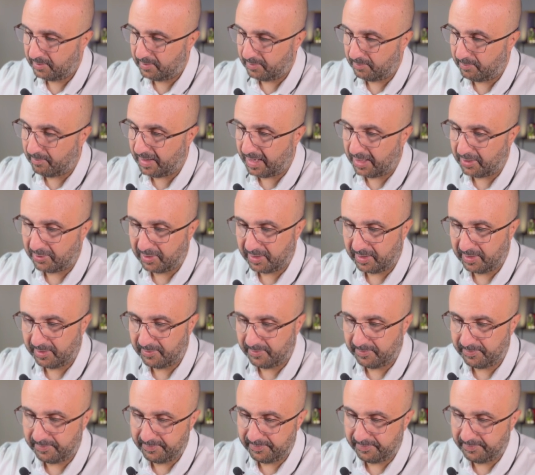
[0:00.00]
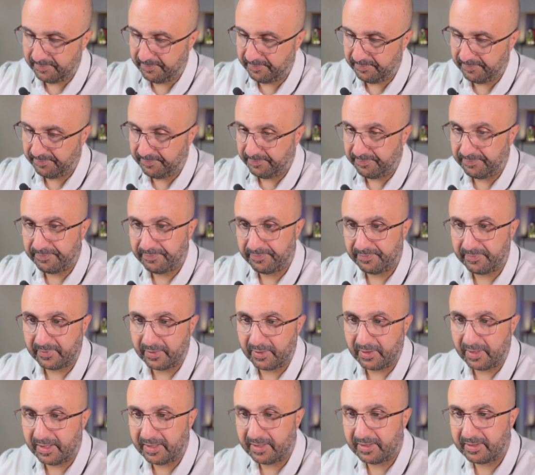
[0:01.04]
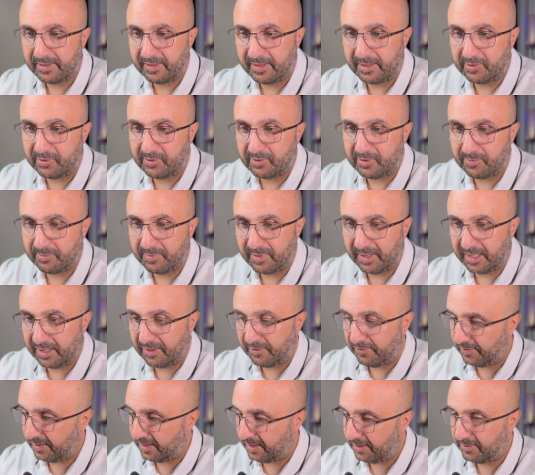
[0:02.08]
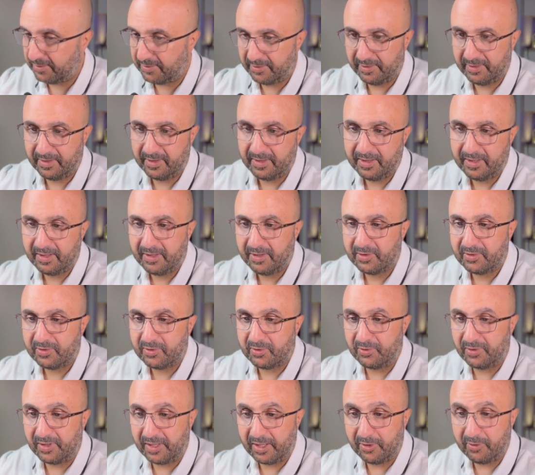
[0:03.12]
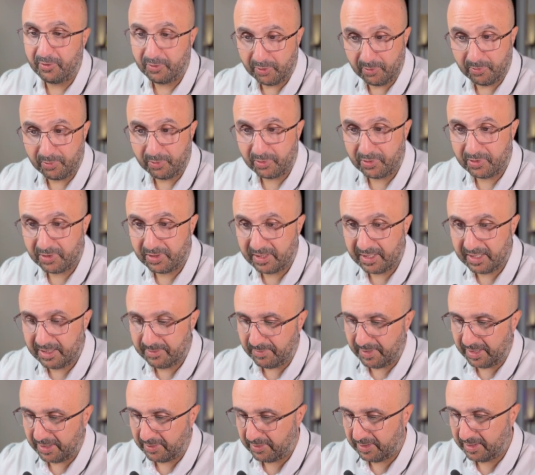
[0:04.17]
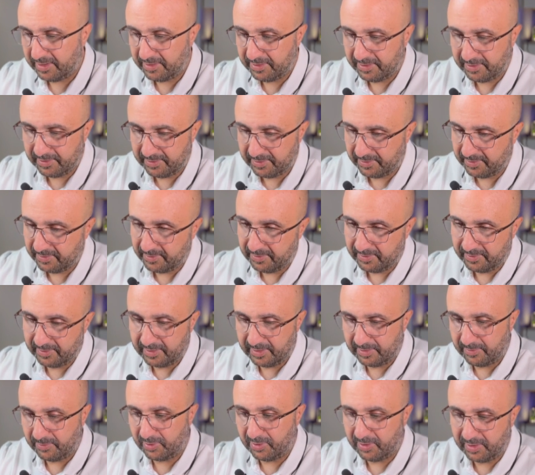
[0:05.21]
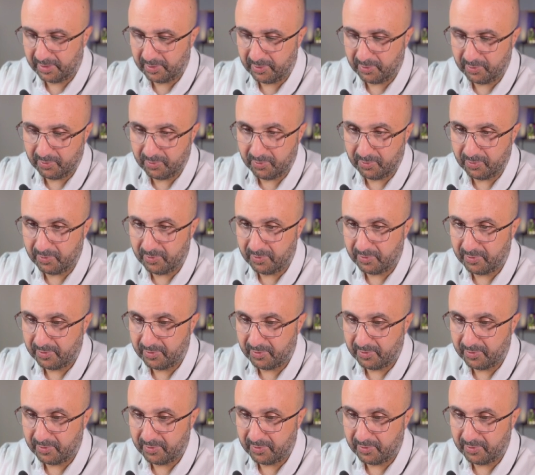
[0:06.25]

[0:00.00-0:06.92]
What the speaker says: Mary. All right, let's just make it fair. So now the person is Mary. I'm going to do